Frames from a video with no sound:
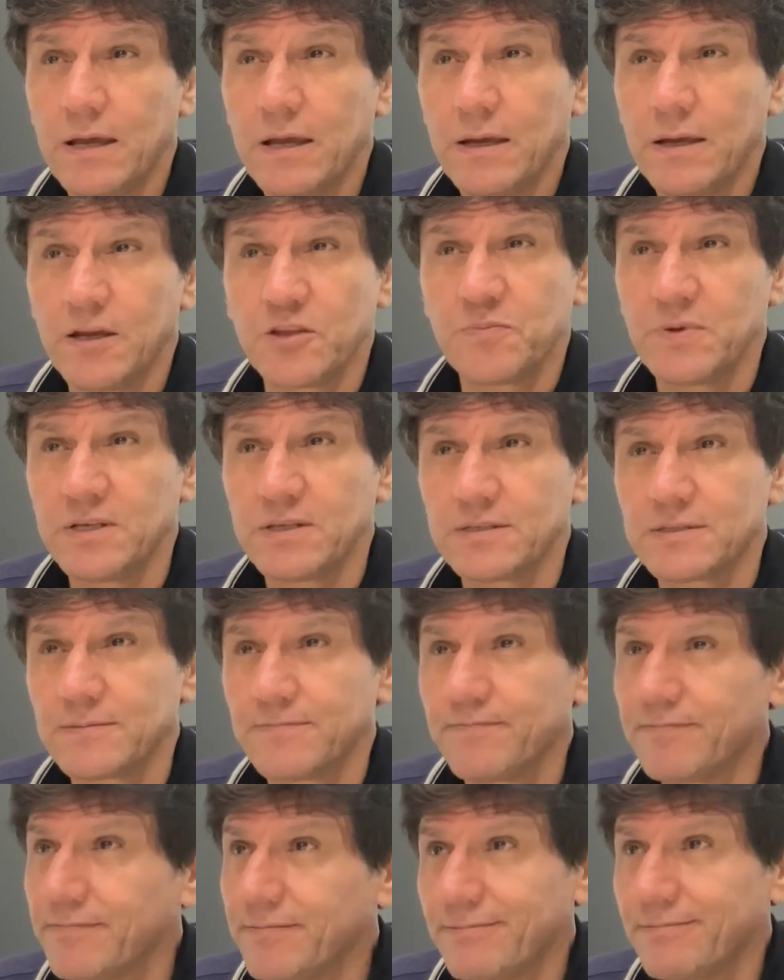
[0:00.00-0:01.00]
it means
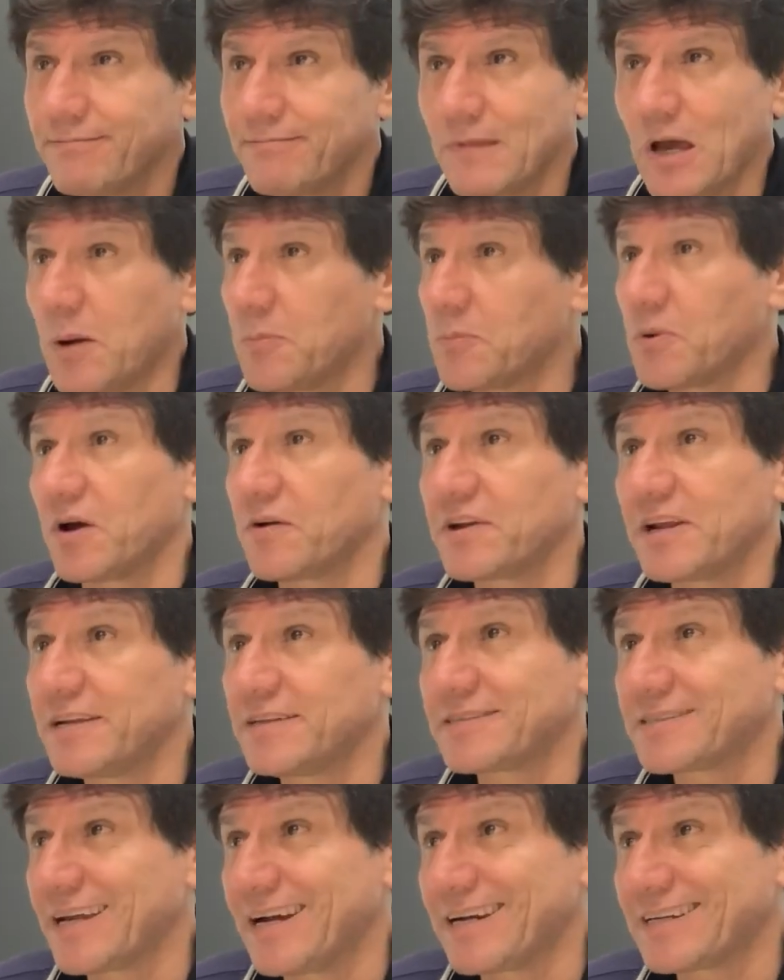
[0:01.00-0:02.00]
I'm not really
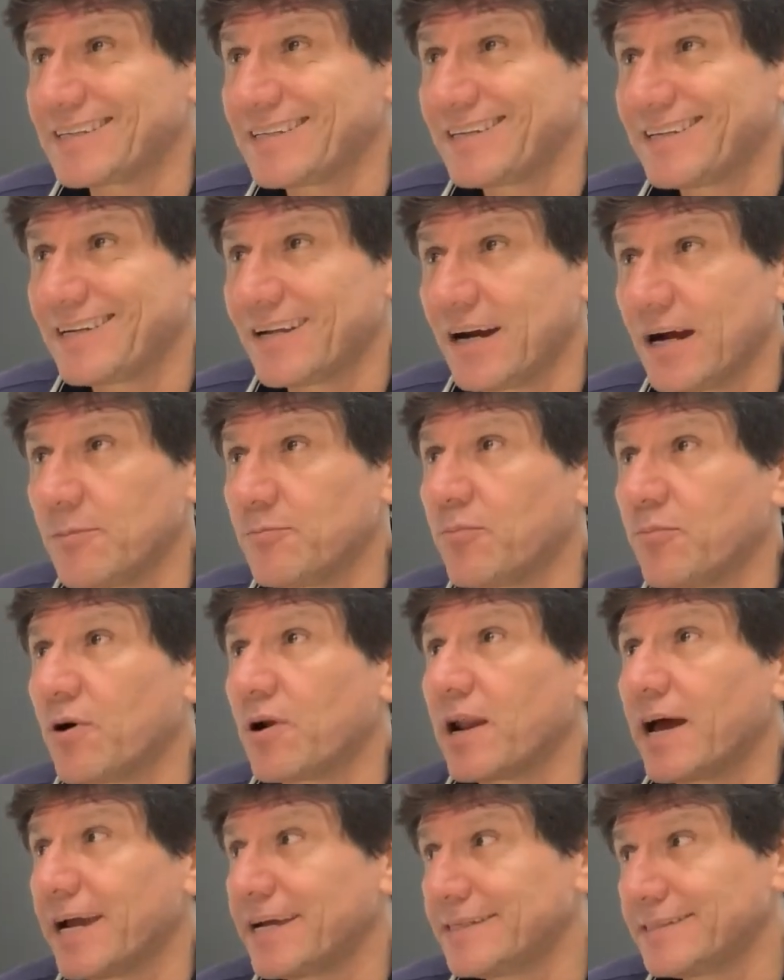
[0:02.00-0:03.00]
certain, I'm
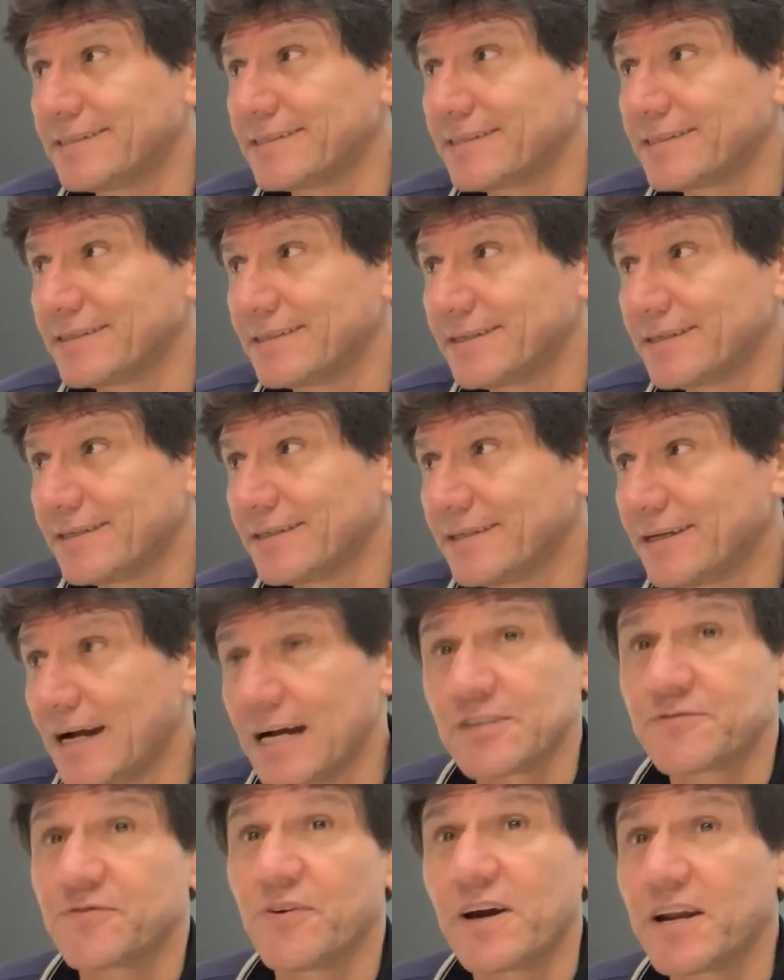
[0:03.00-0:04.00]
polite.
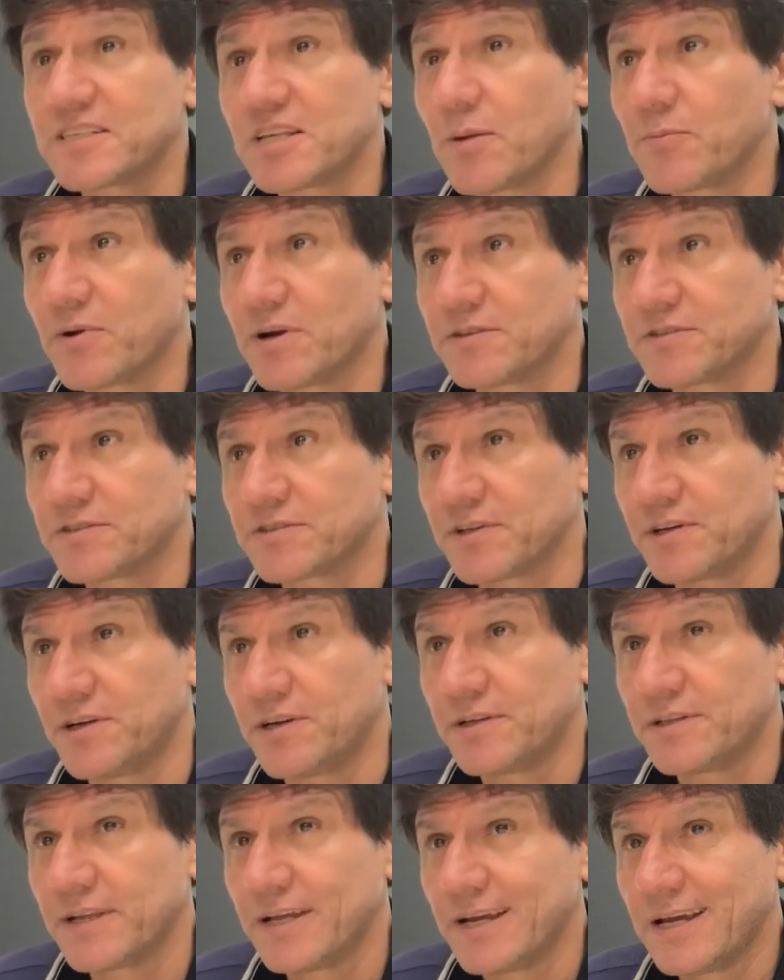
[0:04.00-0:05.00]
As far as I'm
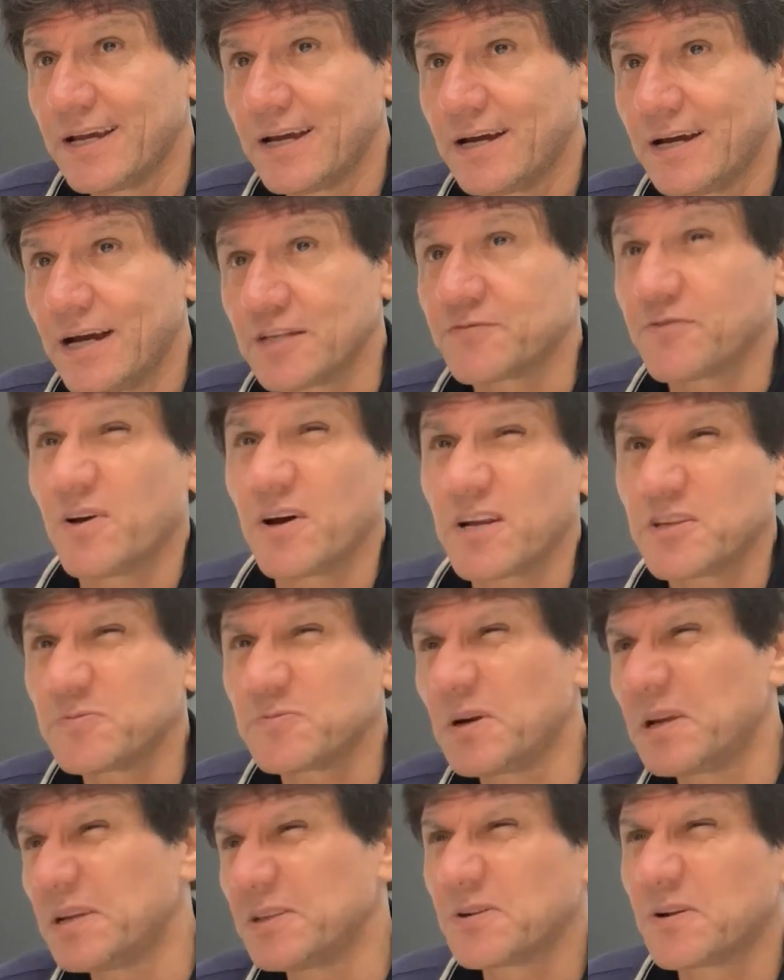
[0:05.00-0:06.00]
concerned, as far as
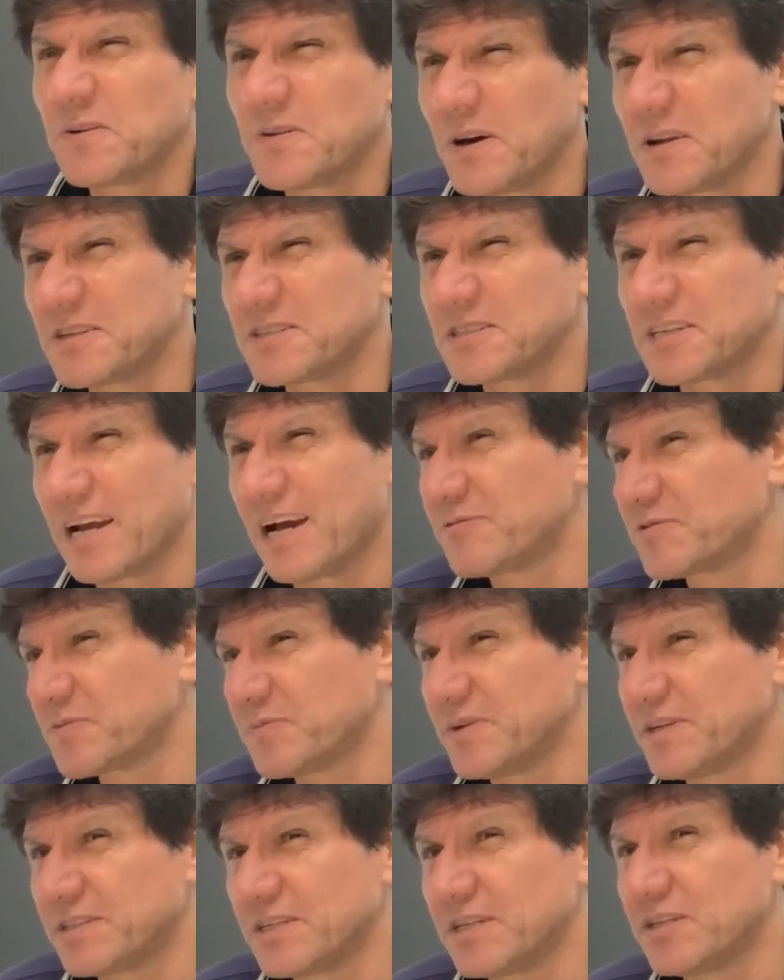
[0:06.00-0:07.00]
my little knowledge helps
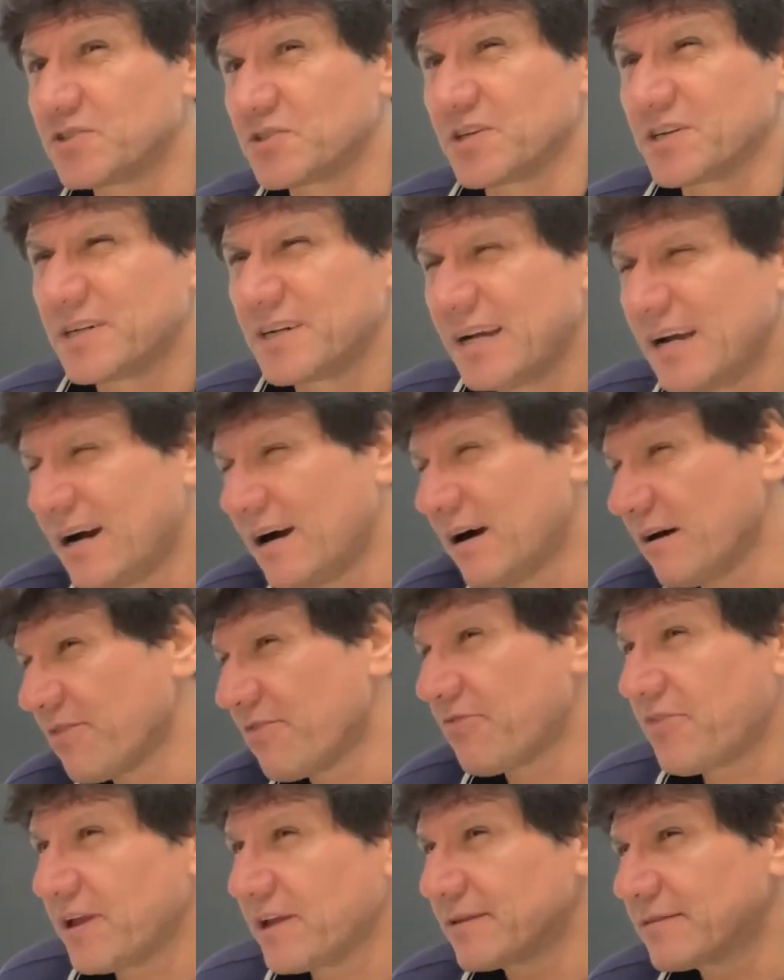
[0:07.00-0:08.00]
me, teacher, I
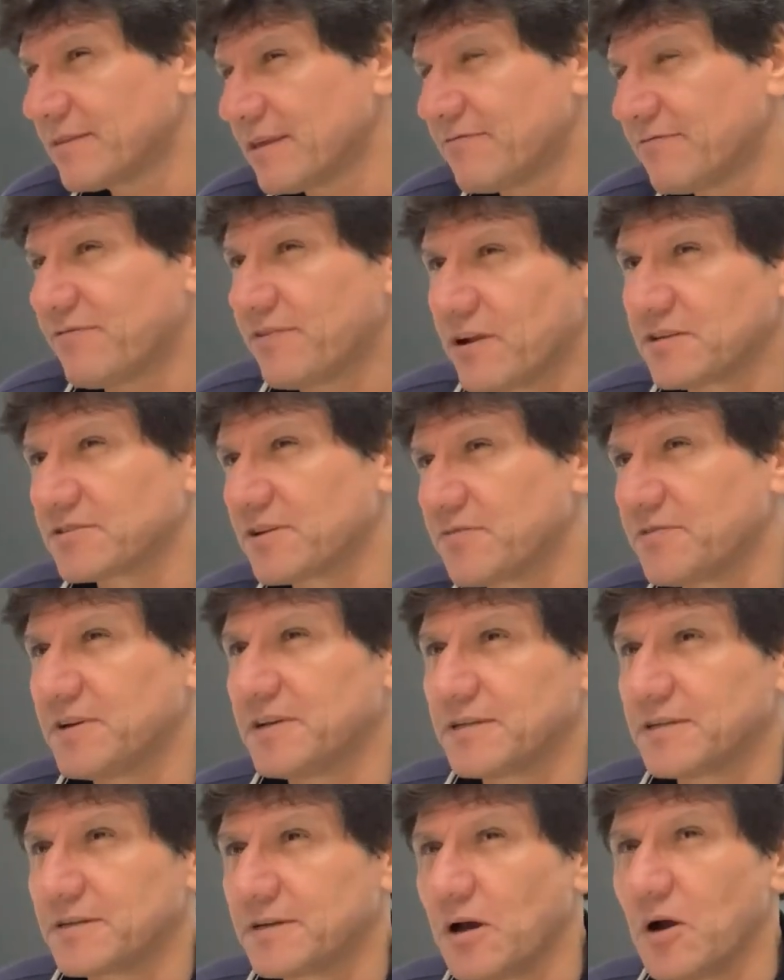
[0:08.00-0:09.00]
think the
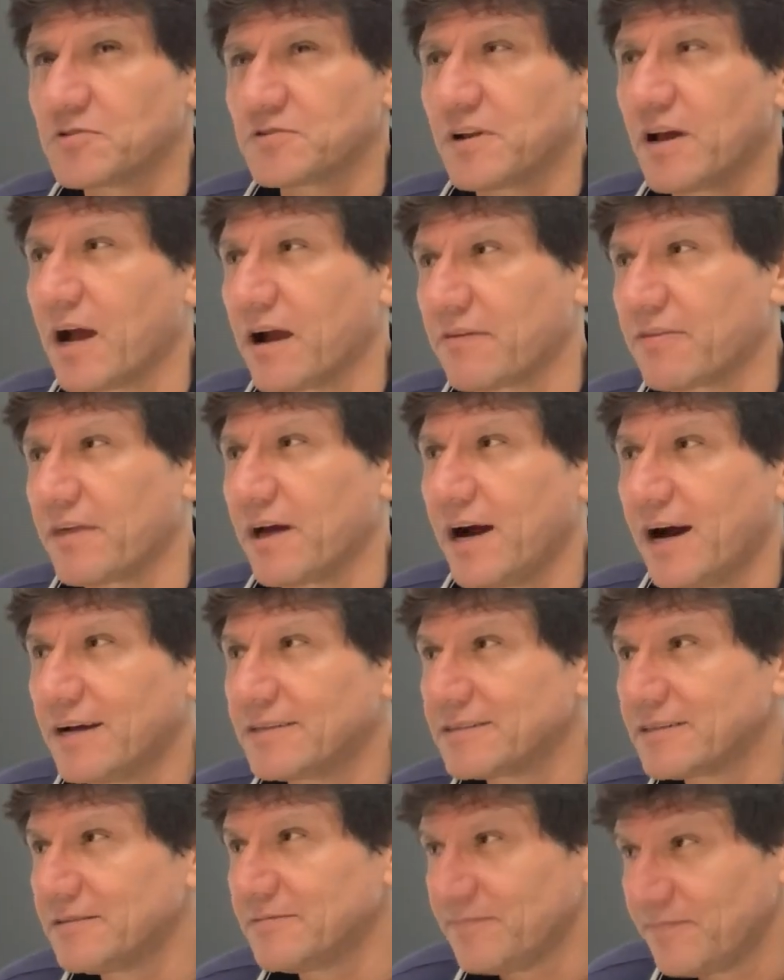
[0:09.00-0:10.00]
philosophy goes like that.